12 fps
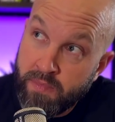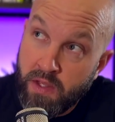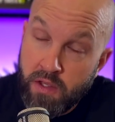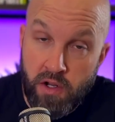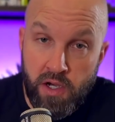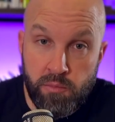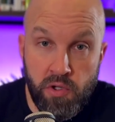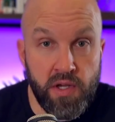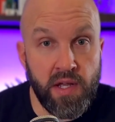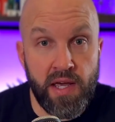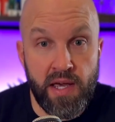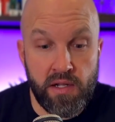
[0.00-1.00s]
I'm
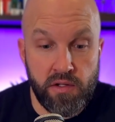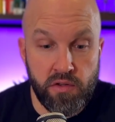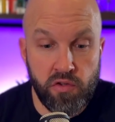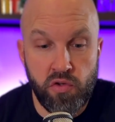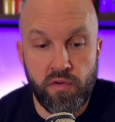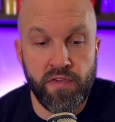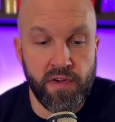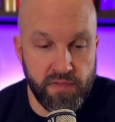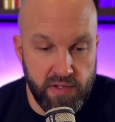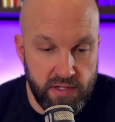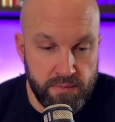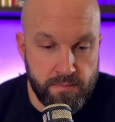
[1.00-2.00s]
looking at
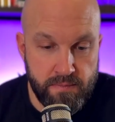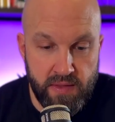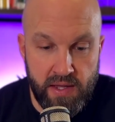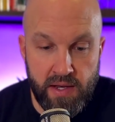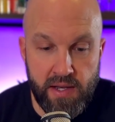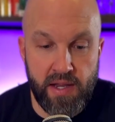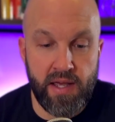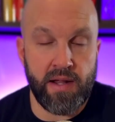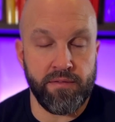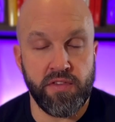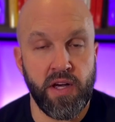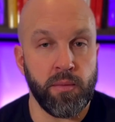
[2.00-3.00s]
250. And
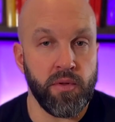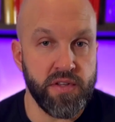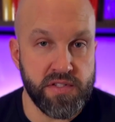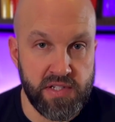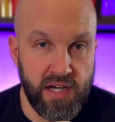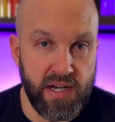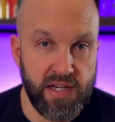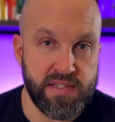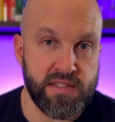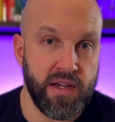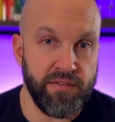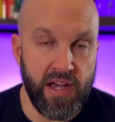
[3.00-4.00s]
I've doubled the
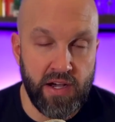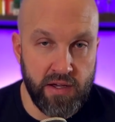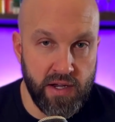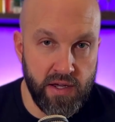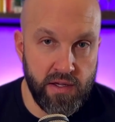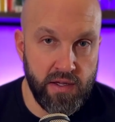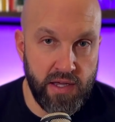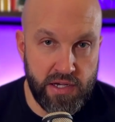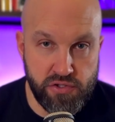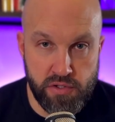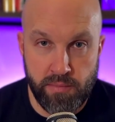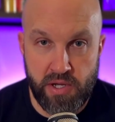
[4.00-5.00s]
size. I've now got an
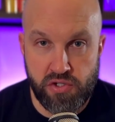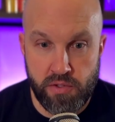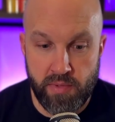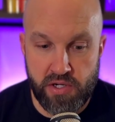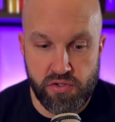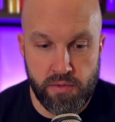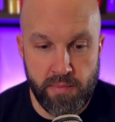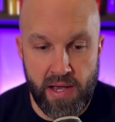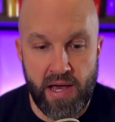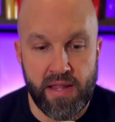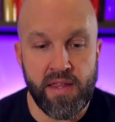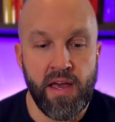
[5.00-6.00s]
extra bedroom, extra
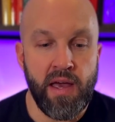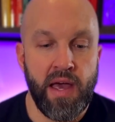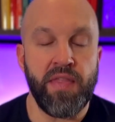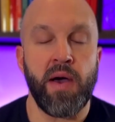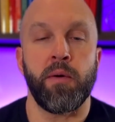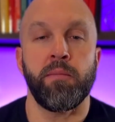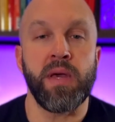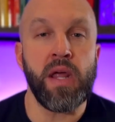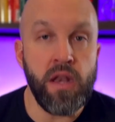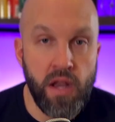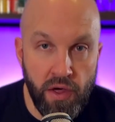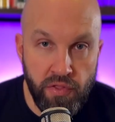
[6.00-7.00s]
bath. And that would be
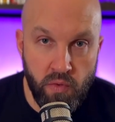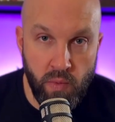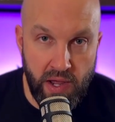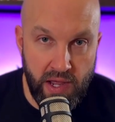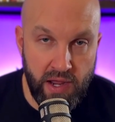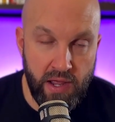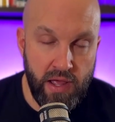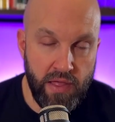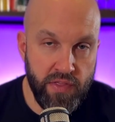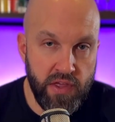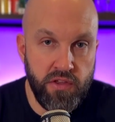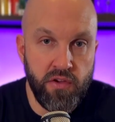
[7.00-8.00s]
another way
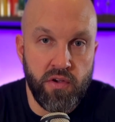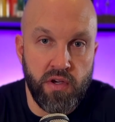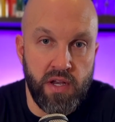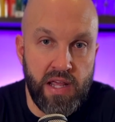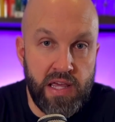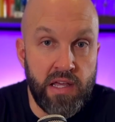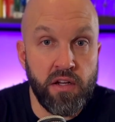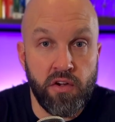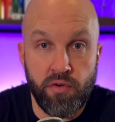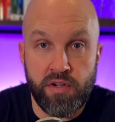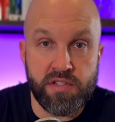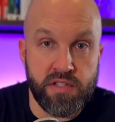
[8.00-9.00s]
that you could
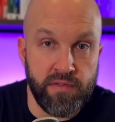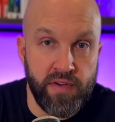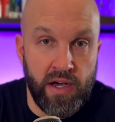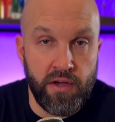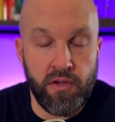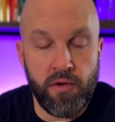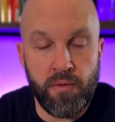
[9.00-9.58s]
increase the value.